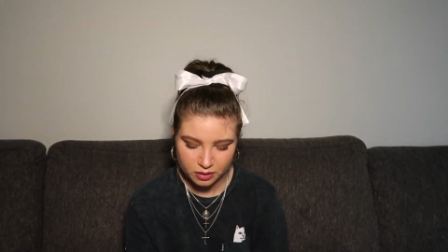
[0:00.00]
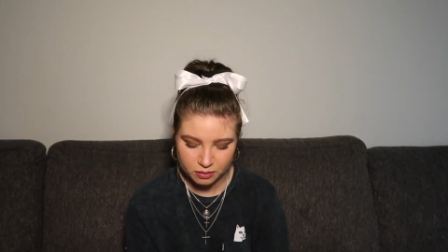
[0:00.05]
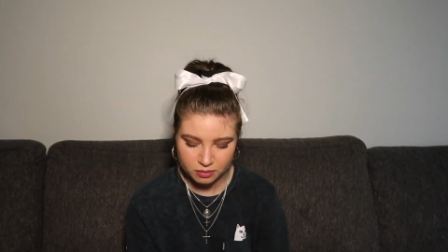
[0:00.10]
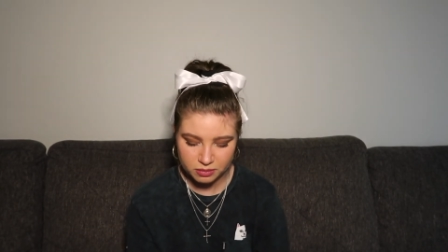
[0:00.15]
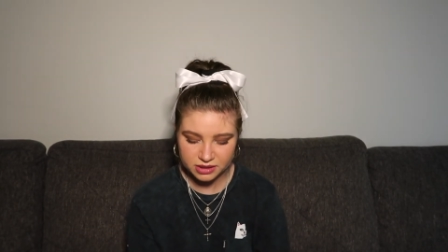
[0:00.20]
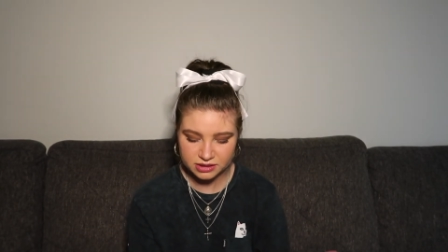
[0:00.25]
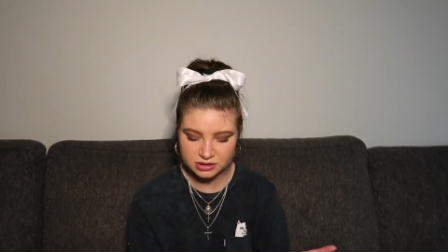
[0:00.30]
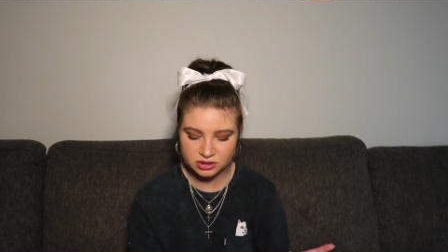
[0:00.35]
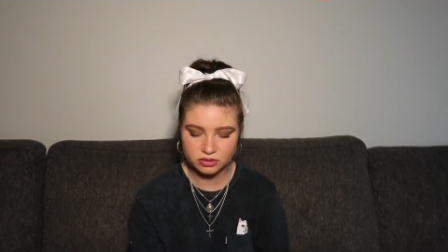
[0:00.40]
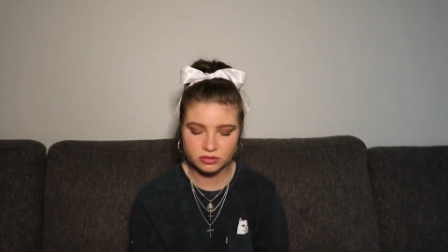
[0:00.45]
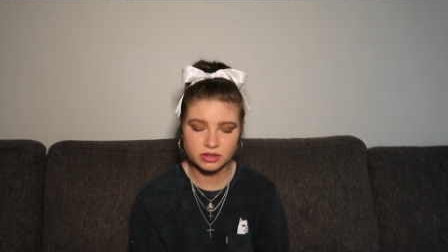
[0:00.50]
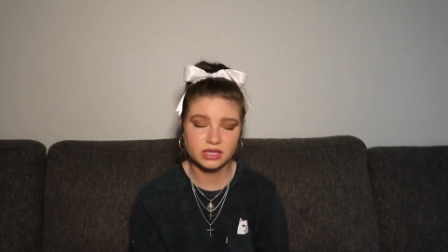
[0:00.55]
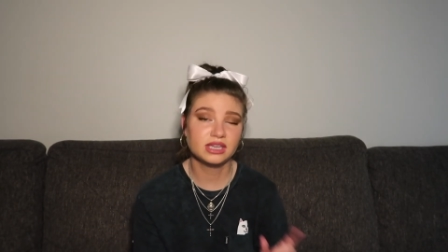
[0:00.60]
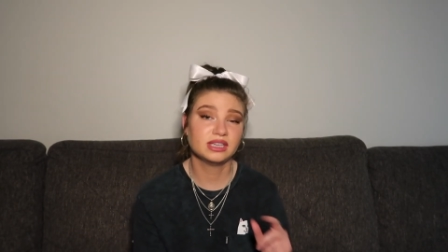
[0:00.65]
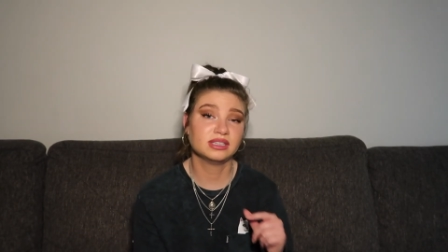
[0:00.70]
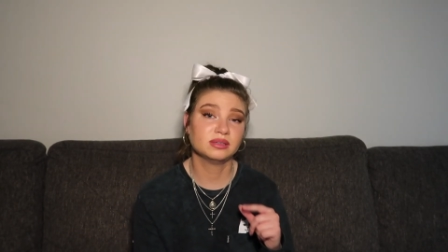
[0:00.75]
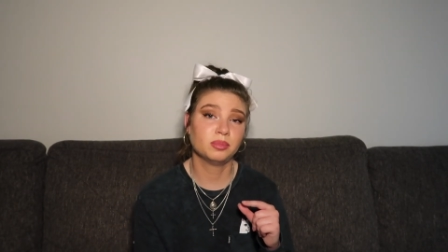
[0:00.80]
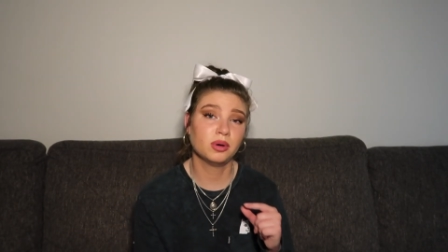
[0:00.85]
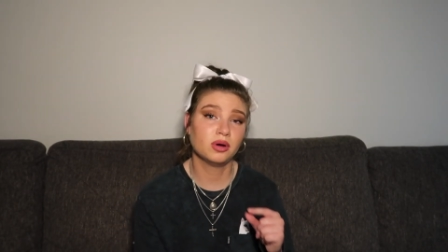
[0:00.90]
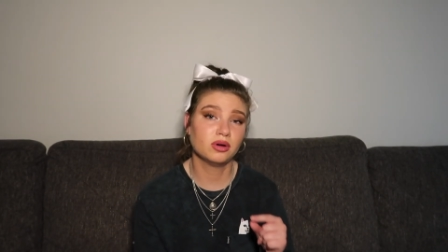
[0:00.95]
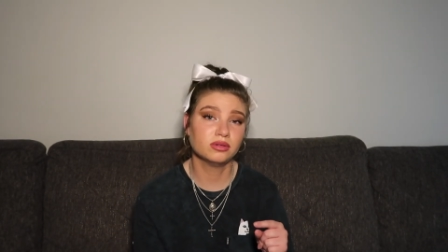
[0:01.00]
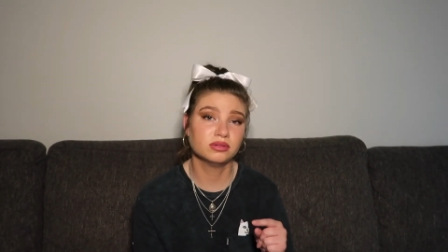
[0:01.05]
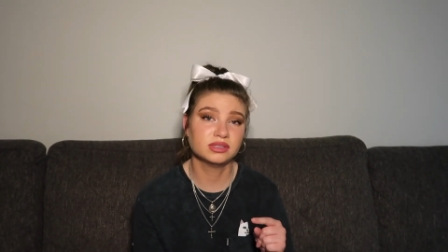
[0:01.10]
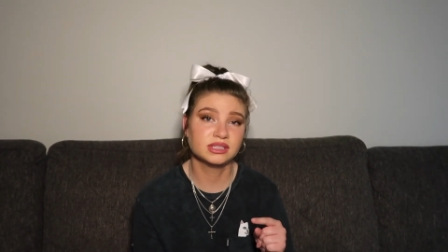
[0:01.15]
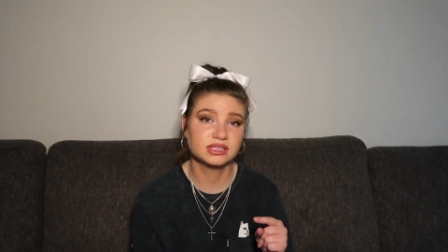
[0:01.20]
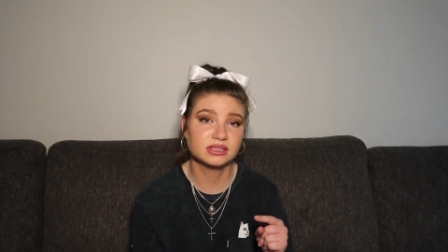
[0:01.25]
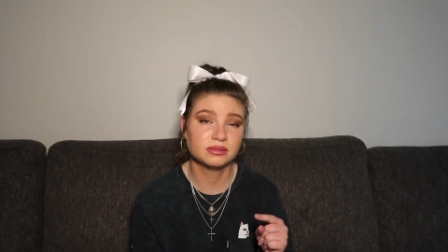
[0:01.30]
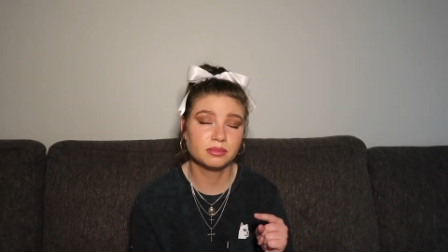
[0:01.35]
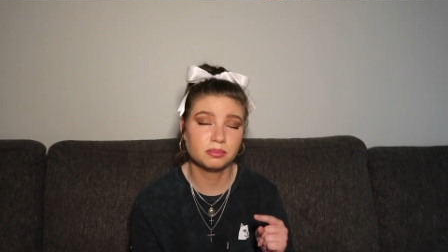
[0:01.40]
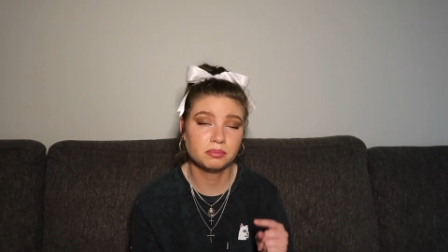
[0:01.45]
but so he
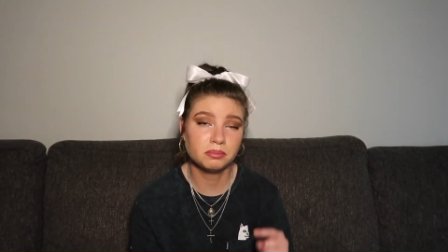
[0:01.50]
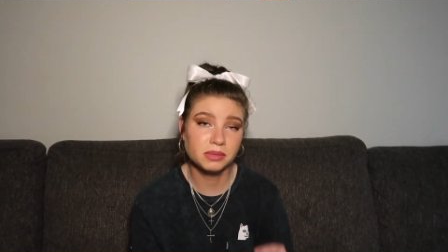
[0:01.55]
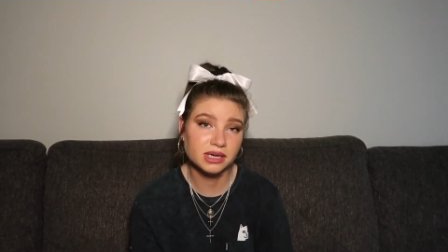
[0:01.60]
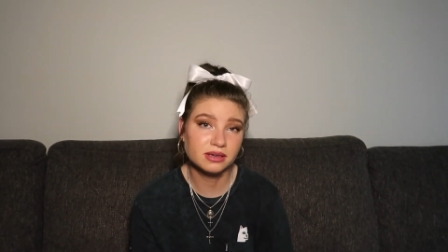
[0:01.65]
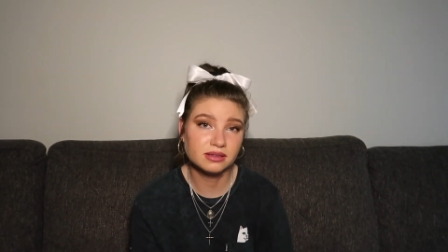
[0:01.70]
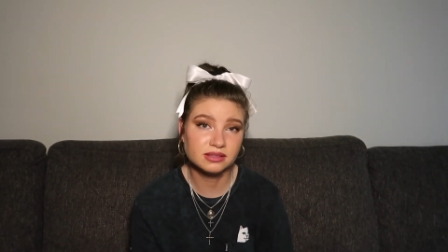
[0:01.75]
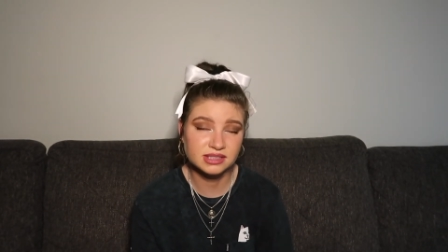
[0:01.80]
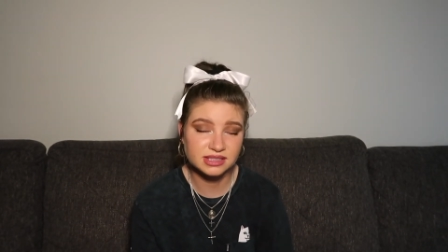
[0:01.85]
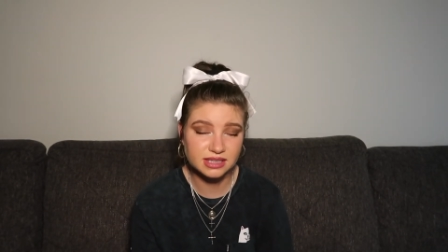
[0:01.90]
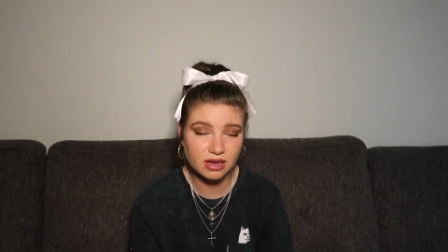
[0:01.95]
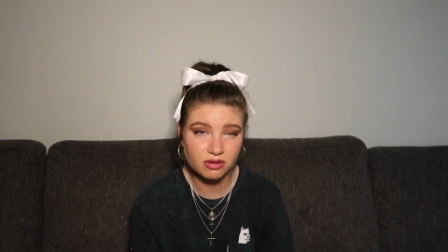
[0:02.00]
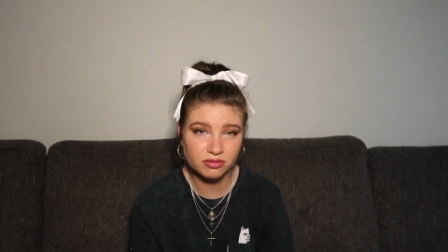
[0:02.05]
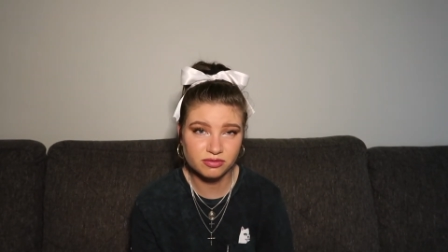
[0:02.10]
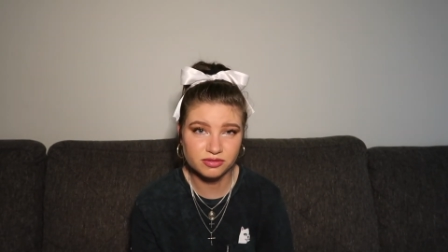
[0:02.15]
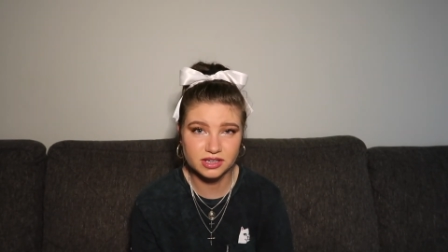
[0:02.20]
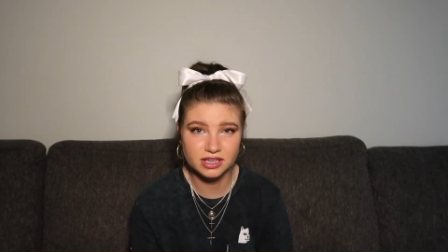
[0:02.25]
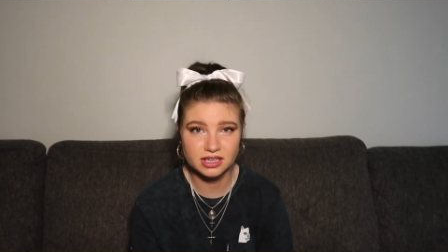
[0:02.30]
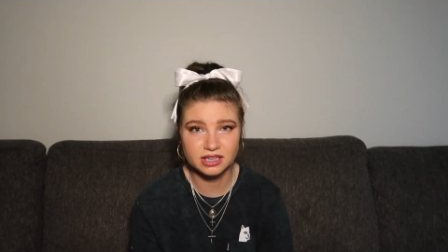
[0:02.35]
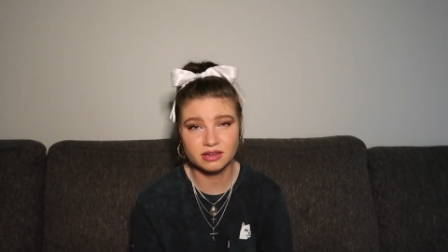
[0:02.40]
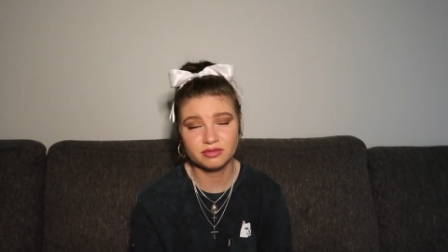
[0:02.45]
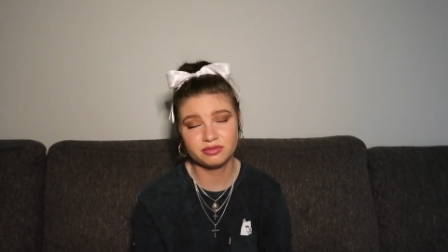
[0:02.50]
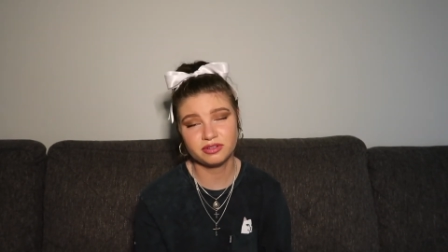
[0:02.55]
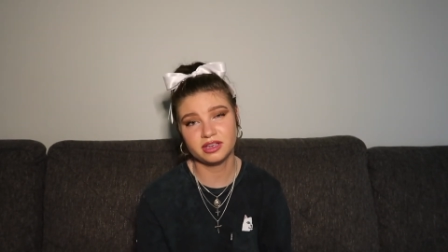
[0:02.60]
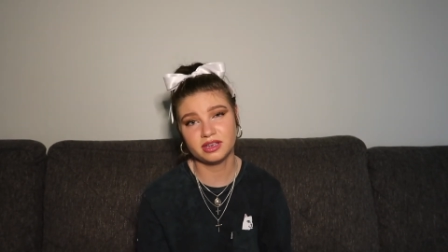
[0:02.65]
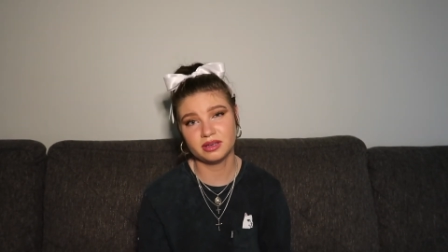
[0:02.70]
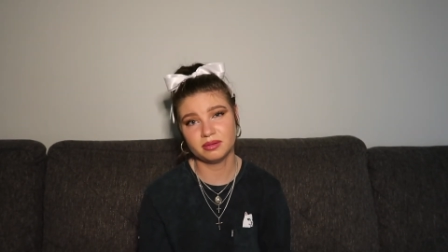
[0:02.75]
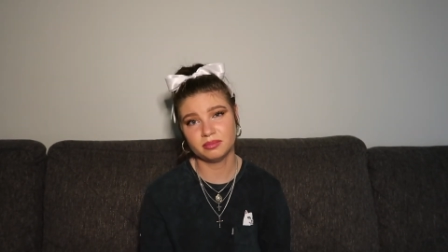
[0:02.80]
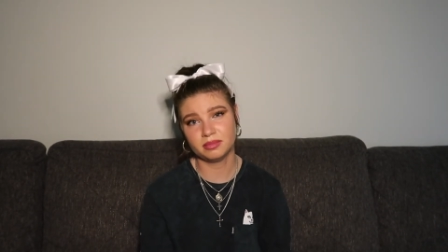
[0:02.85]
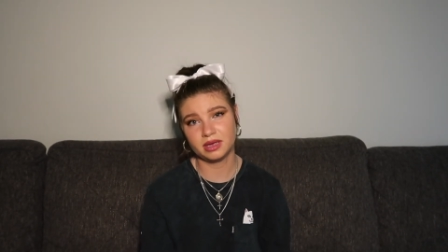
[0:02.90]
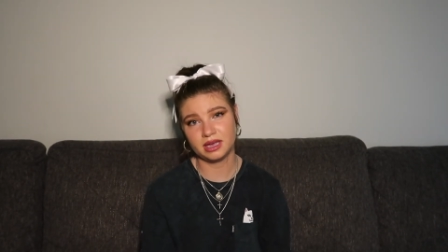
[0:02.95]
posts a mirror selfie of
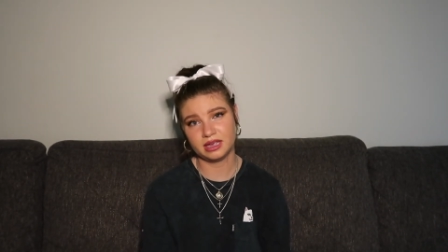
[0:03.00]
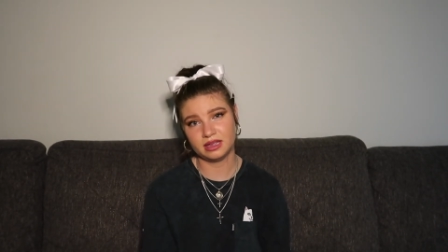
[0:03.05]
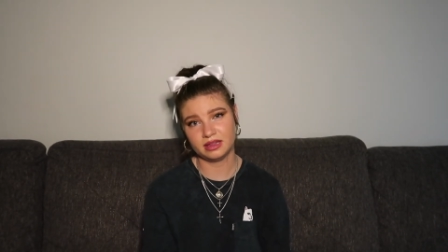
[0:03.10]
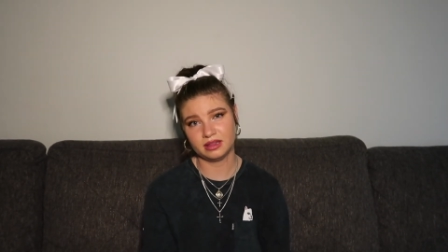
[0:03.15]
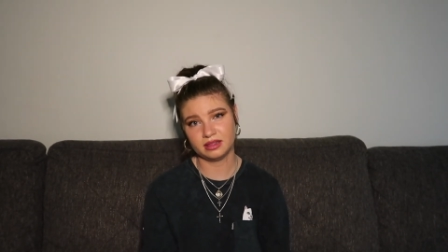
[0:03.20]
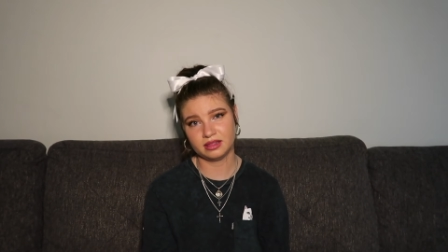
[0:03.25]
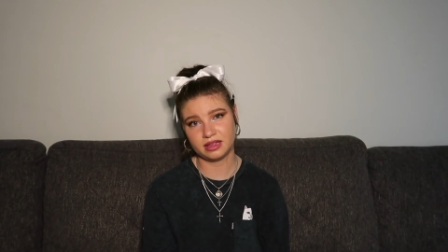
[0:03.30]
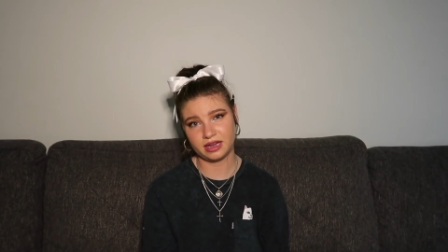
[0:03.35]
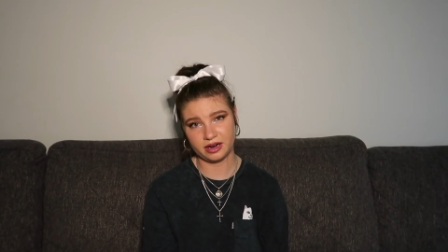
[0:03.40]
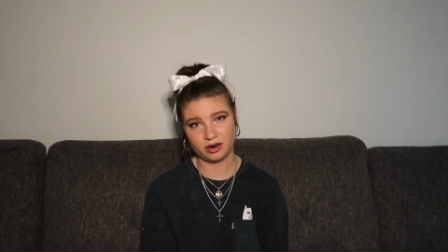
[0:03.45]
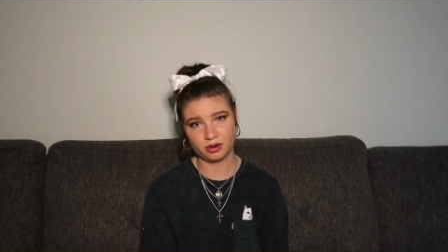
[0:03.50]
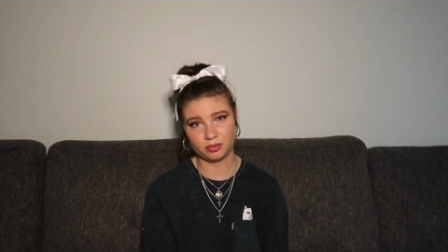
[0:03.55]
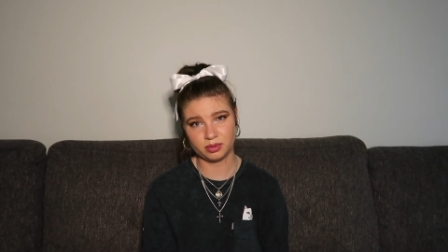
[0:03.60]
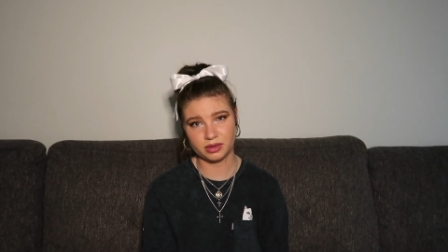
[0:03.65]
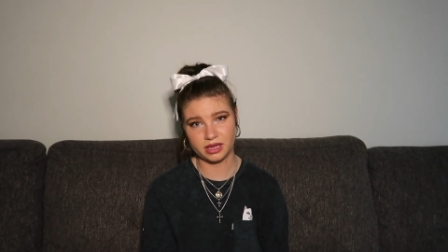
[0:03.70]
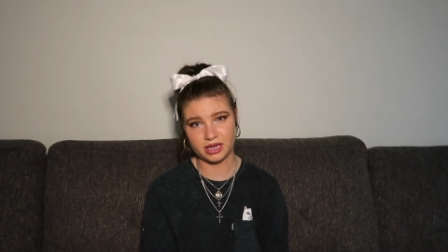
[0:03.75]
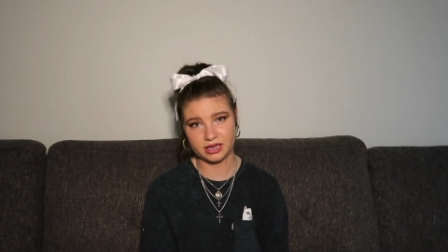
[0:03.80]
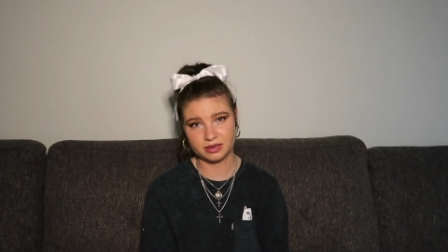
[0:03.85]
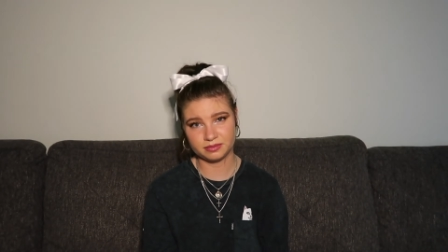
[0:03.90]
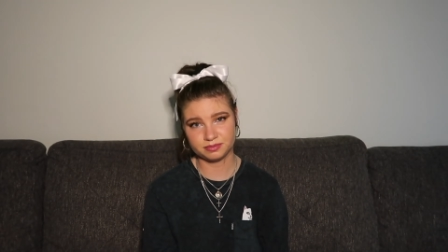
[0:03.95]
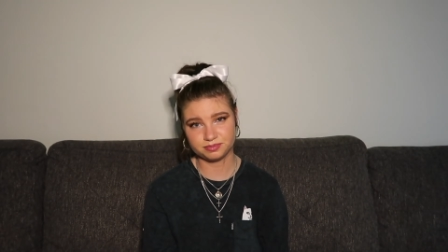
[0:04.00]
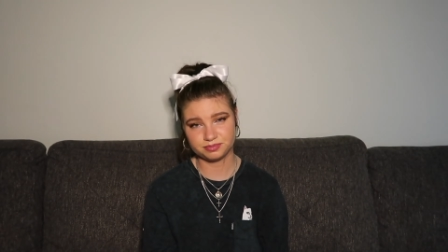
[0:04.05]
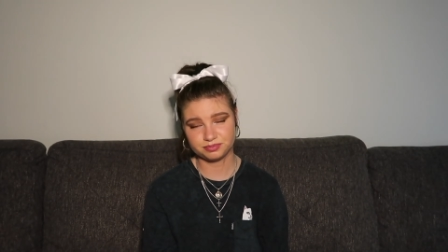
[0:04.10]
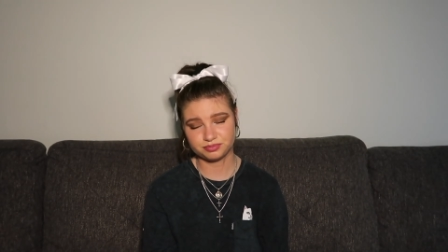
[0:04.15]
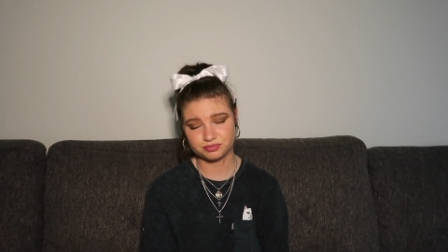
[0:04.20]
him in the airplane